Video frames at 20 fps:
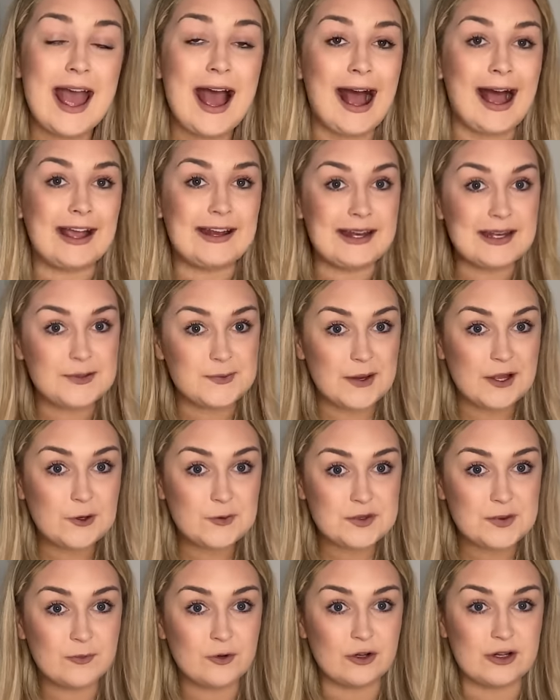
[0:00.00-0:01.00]
I need to pick up
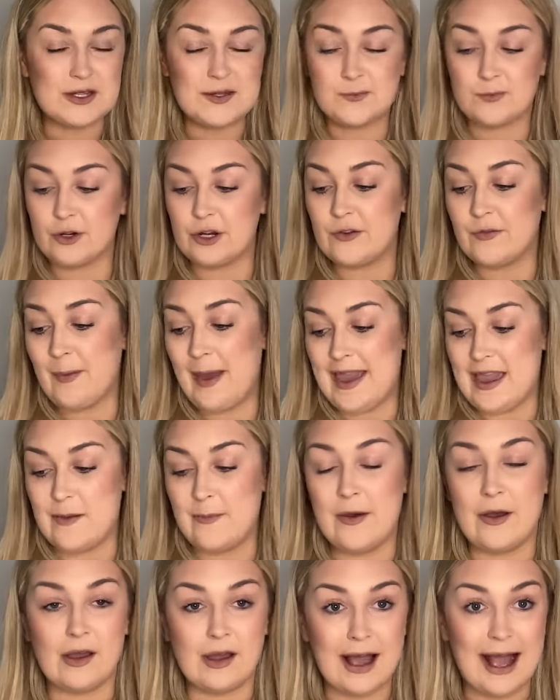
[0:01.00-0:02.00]
some greaseproof
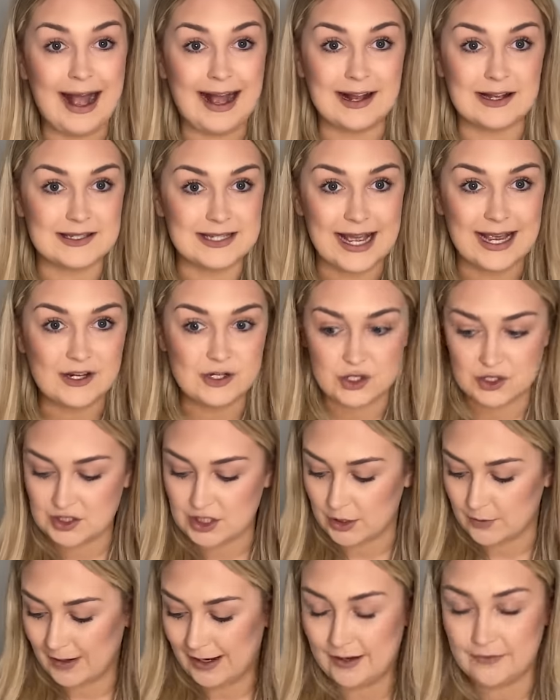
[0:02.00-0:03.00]
paper and I just
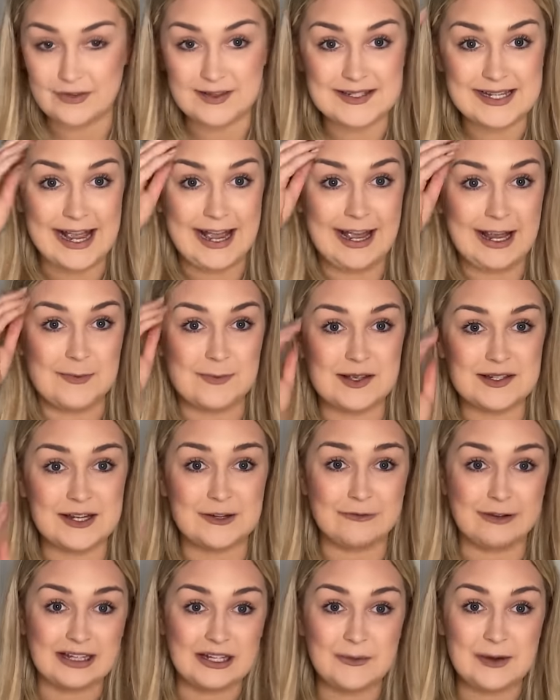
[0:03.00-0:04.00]
don't have the time because I
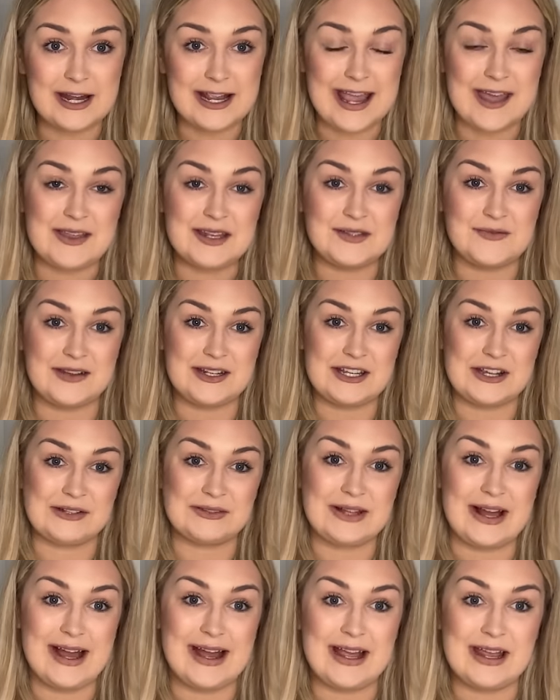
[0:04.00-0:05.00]
really wanna get this video
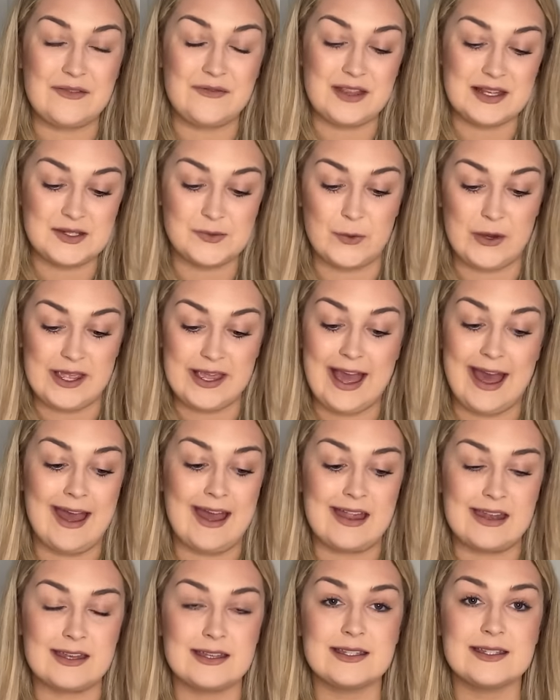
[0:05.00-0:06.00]
live this
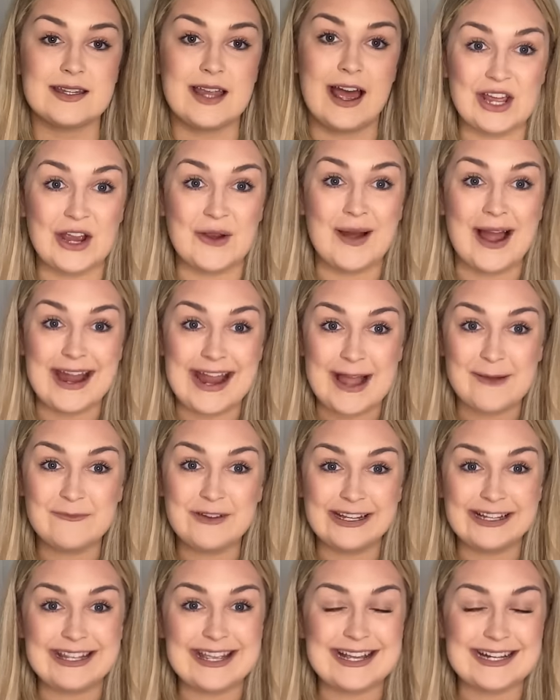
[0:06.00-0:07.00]
weekend. I, I am
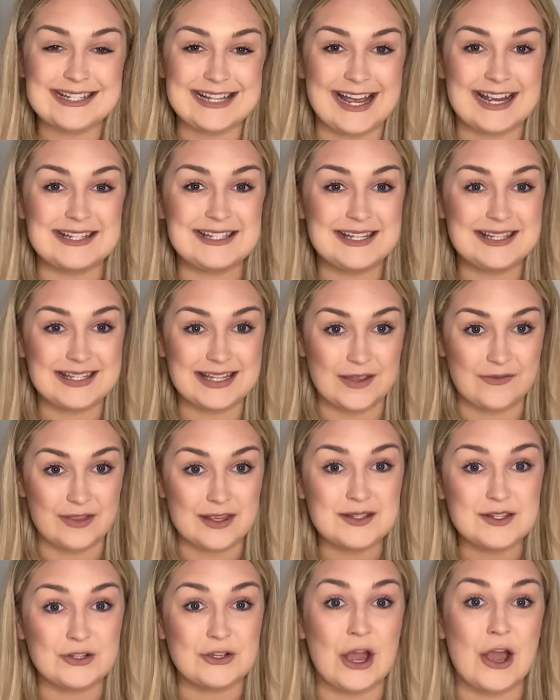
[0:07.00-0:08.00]
really excited to give
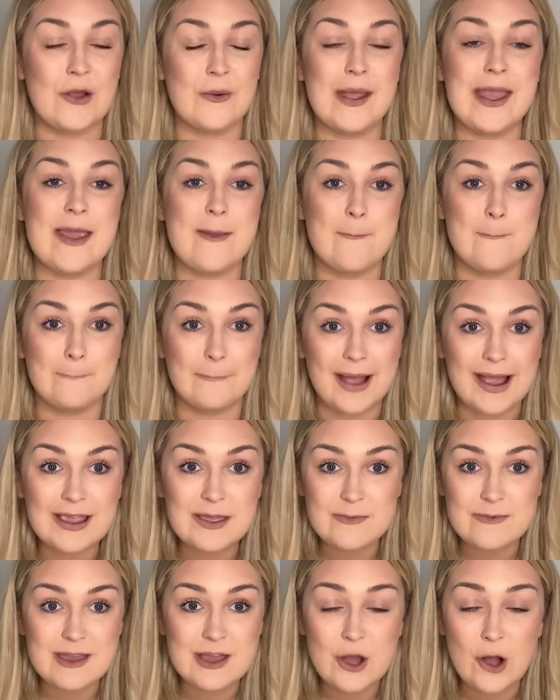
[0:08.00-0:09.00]
this a go. It
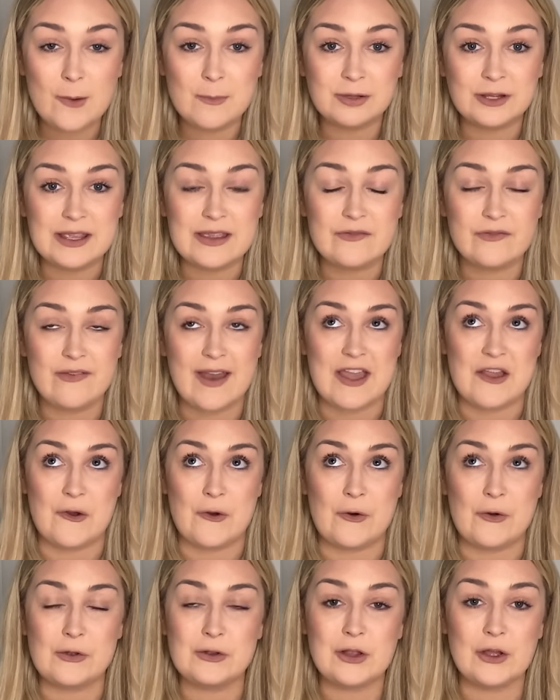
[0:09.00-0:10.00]
might be a complete
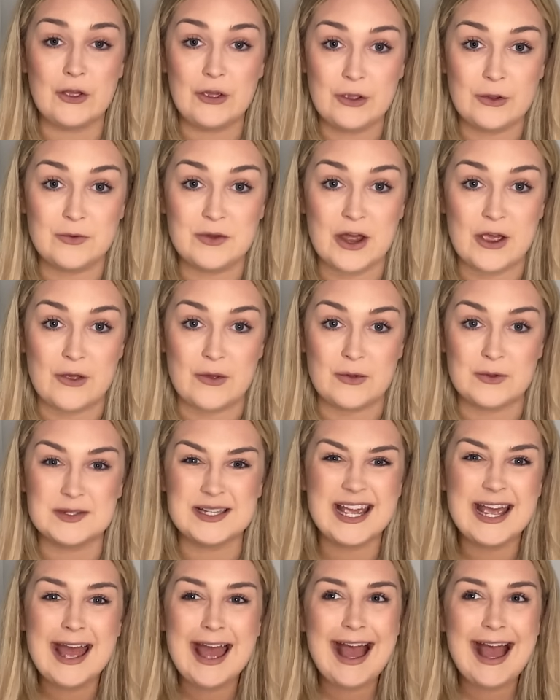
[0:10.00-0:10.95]
fail, who knows.